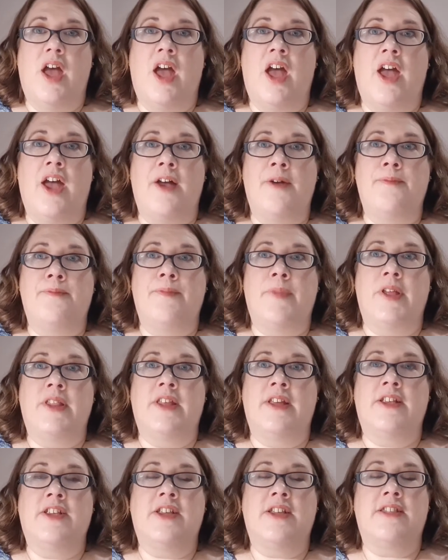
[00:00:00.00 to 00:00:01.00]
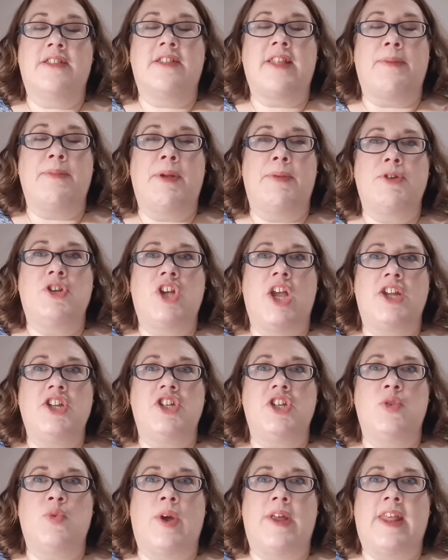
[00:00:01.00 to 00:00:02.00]
Sometimes
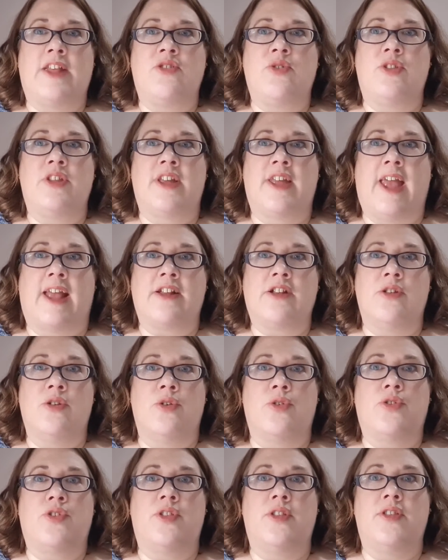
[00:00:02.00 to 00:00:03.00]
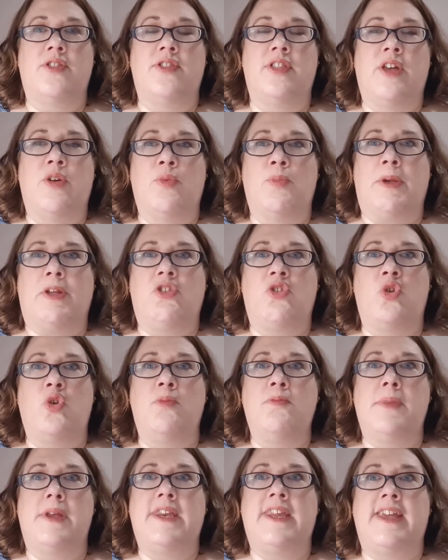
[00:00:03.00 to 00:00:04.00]
changing the way they're doing the catalogue, so there will be 2
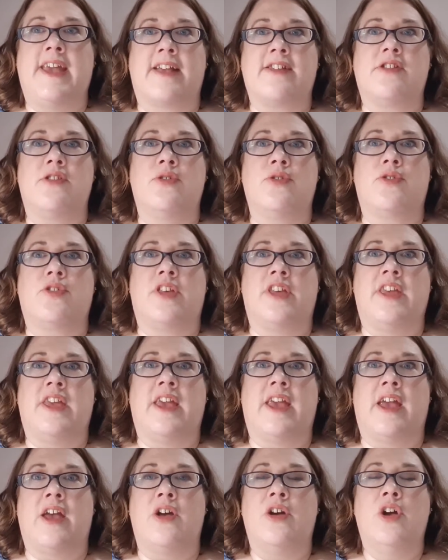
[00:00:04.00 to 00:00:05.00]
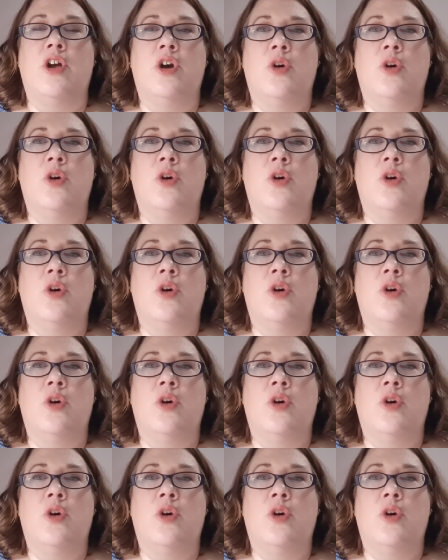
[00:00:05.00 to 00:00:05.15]
mini catalogues a year,